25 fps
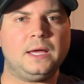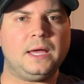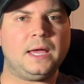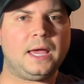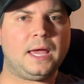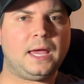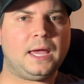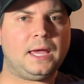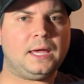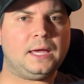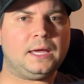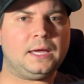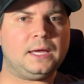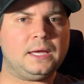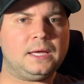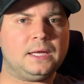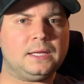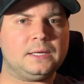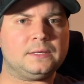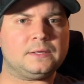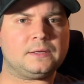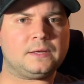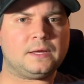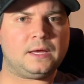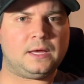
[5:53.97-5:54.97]

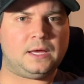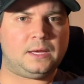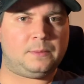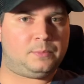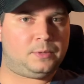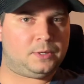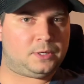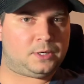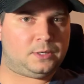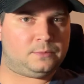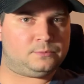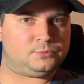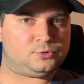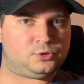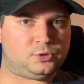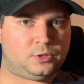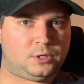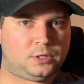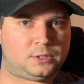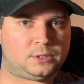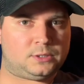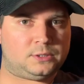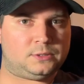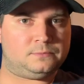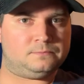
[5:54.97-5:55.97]
and a pickup
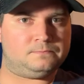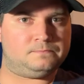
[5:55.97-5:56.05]
truck.